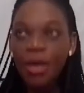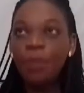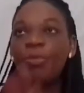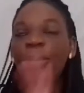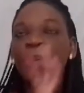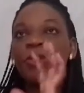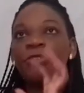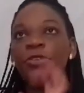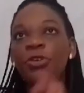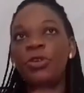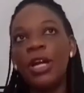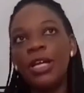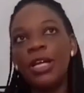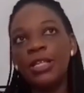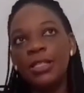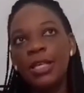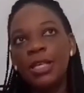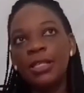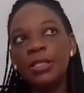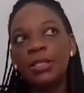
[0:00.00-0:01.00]
But for us
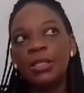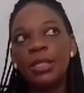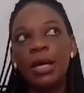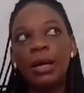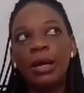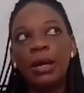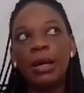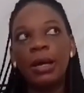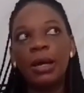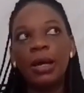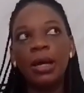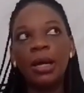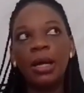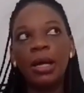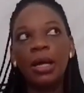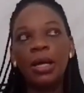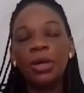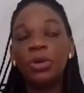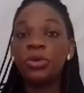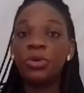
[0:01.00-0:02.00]
as uh,
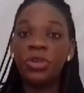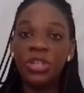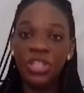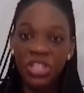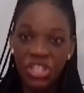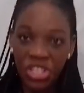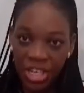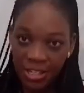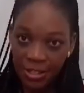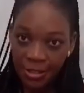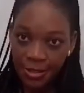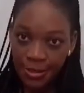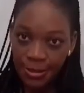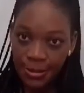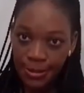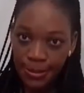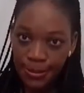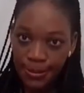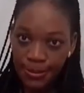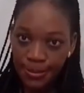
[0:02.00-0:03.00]

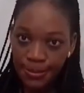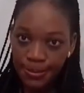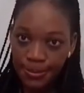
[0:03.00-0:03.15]
Christians,